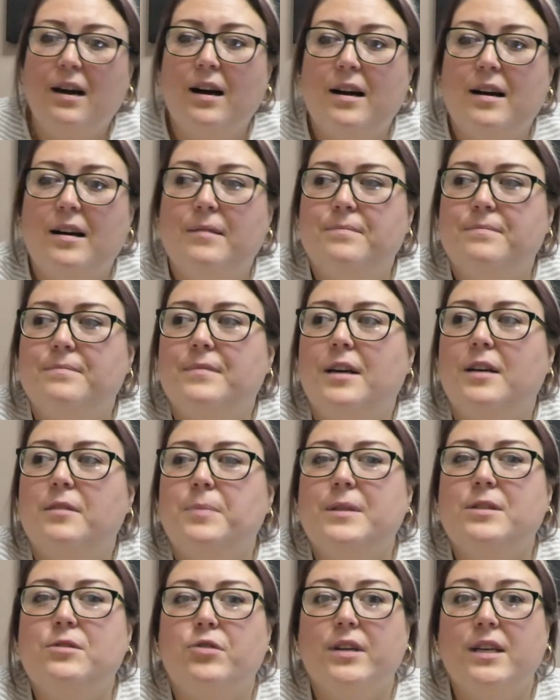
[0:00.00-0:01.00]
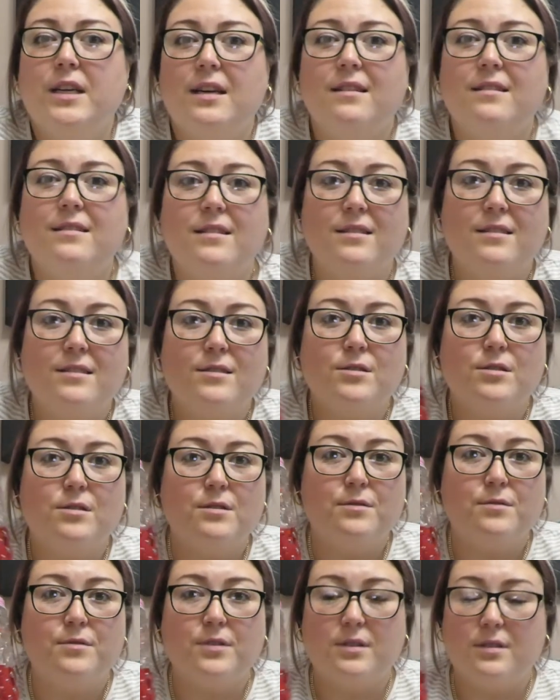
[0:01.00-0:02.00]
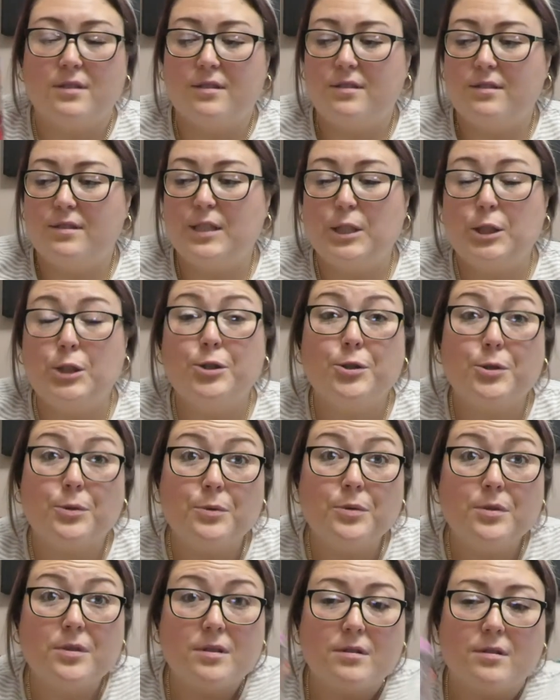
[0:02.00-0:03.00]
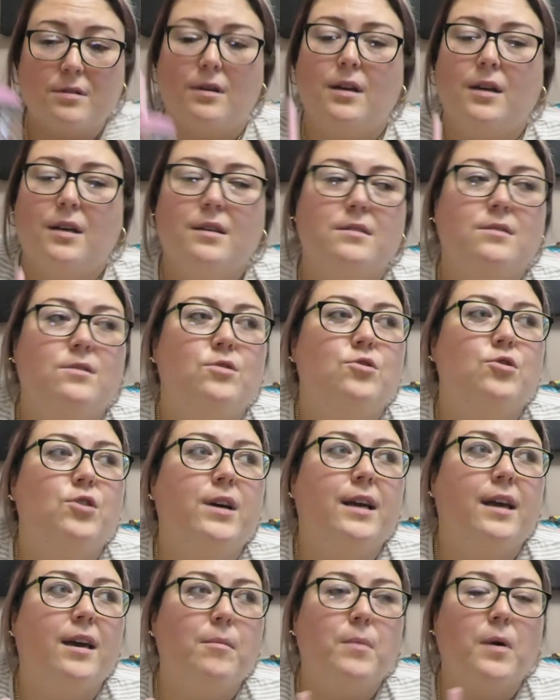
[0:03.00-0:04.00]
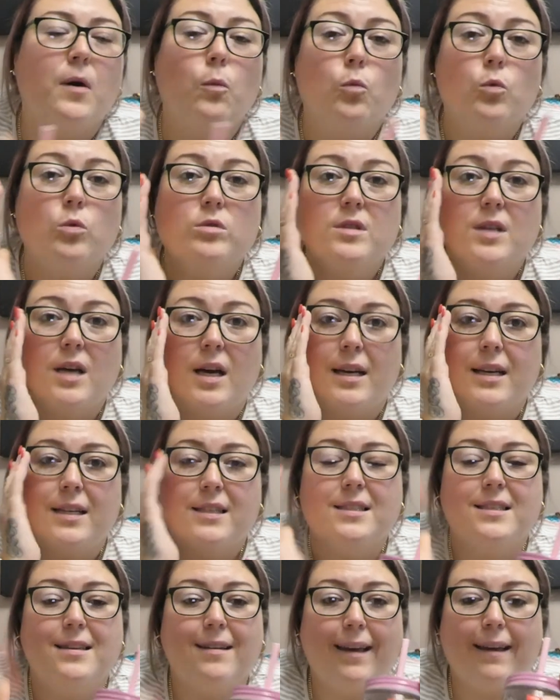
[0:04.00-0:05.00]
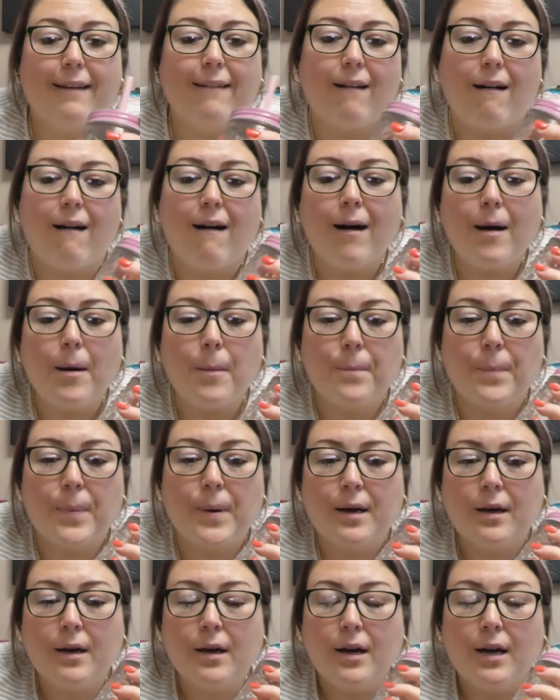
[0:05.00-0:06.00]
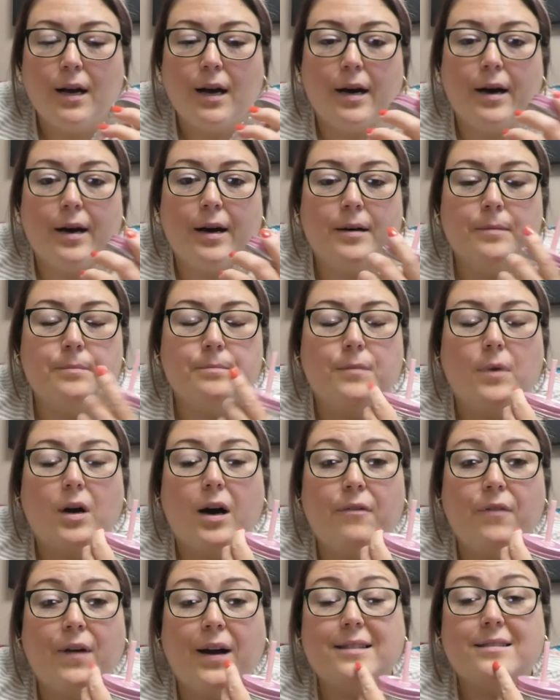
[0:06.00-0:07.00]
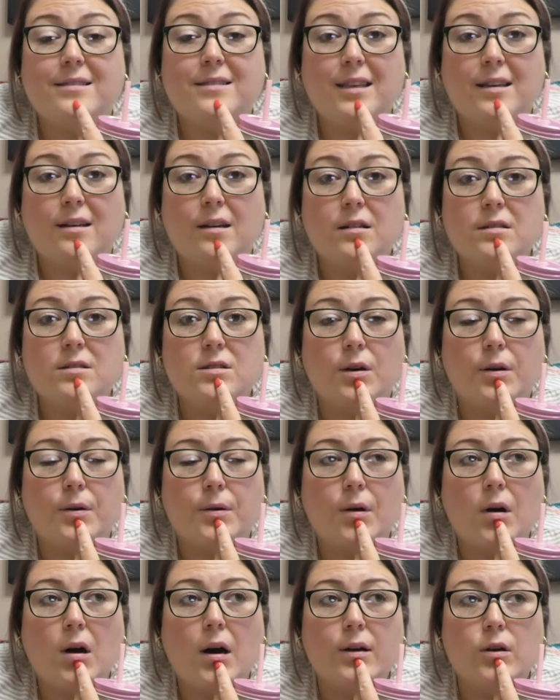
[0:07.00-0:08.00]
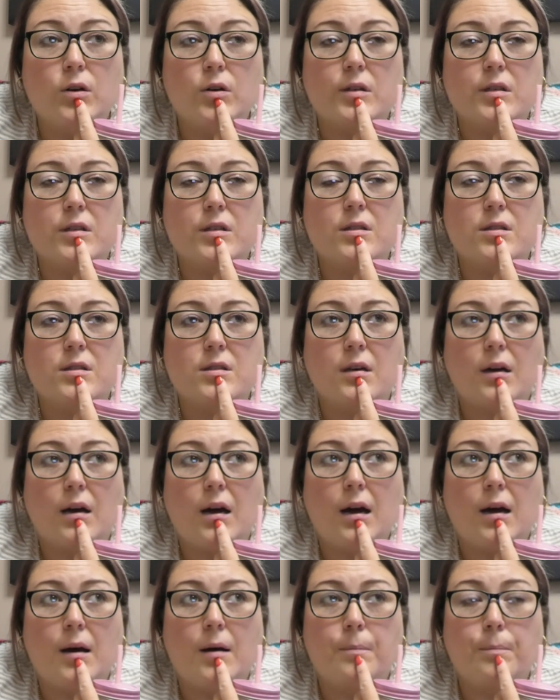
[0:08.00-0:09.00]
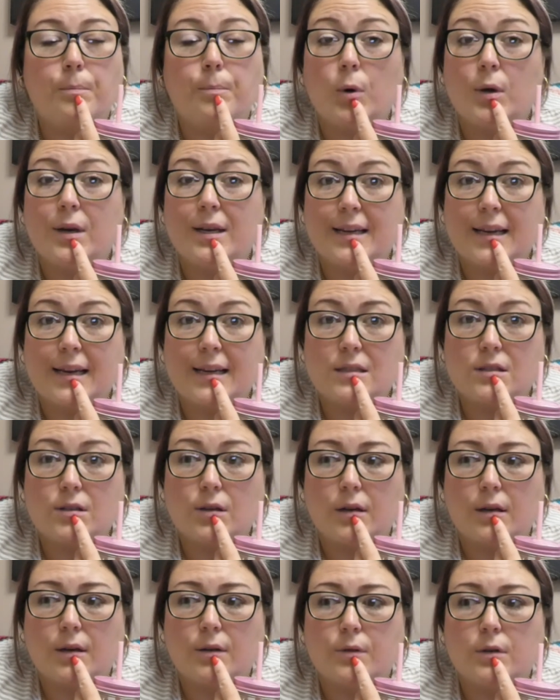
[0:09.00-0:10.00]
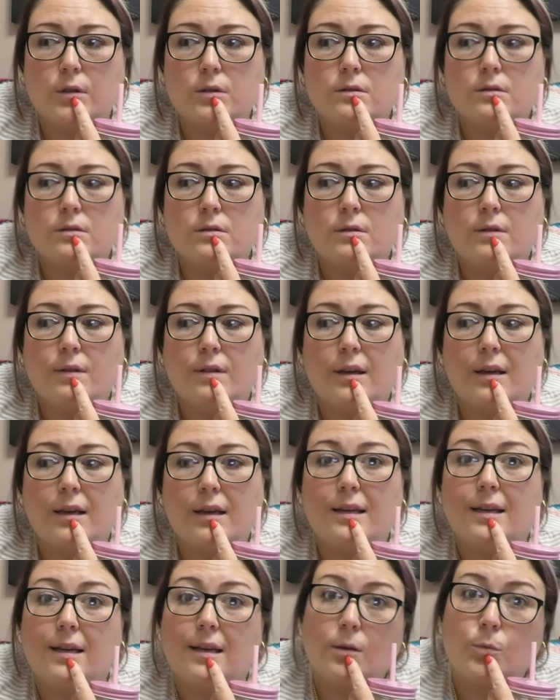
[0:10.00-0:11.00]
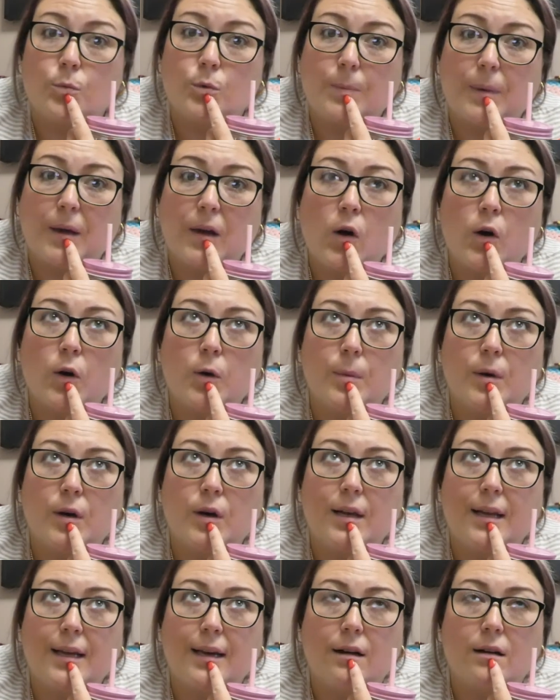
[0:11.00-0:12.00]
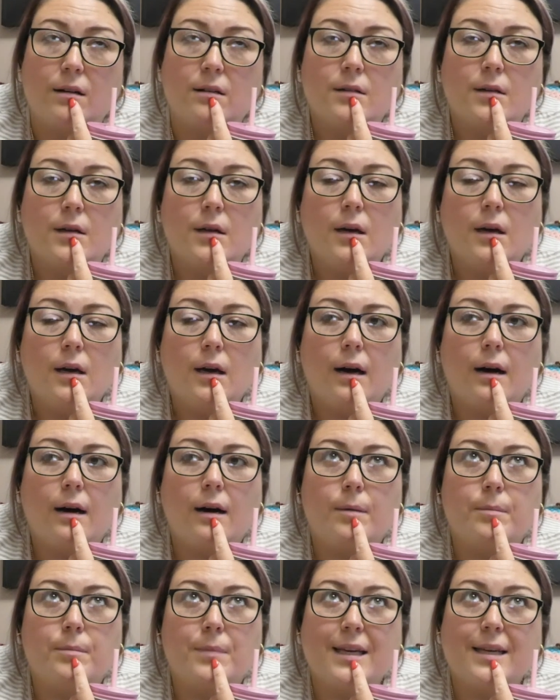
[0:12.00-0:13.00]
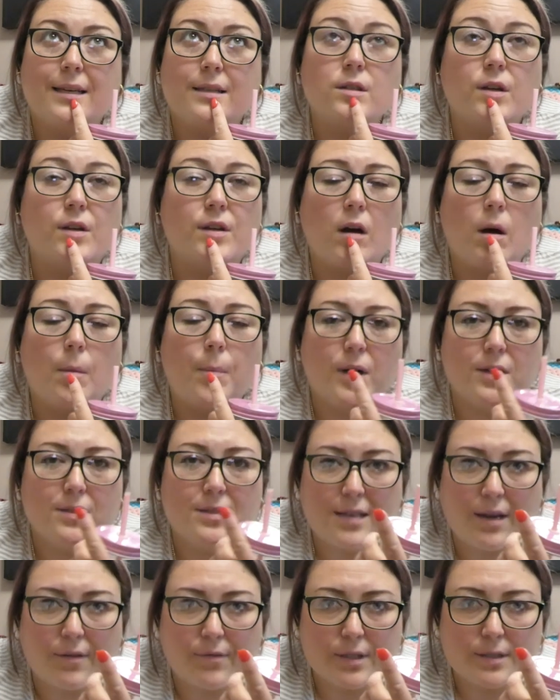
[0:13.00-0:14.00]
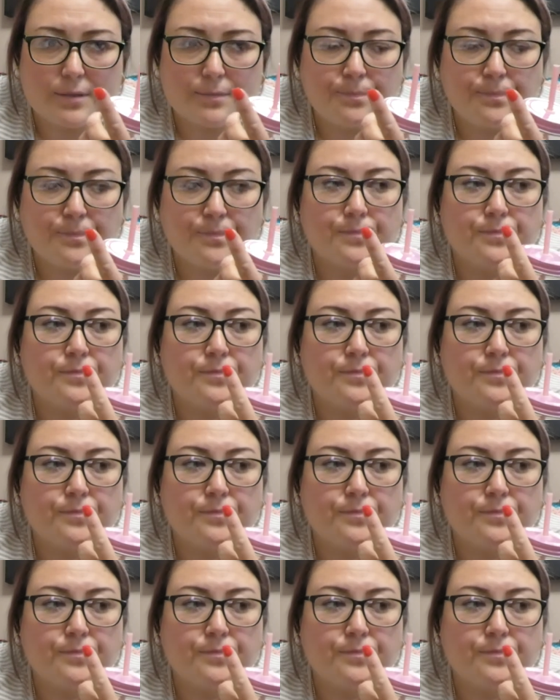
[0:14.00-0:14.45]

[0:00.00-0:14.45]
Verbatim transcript: um, I've been drinking lots of juice to try and get my water intake up um, I've had dinner, so I cooked um, bolognese earlier on, thinking Ian would be home earlier. Um, it is only half past seven,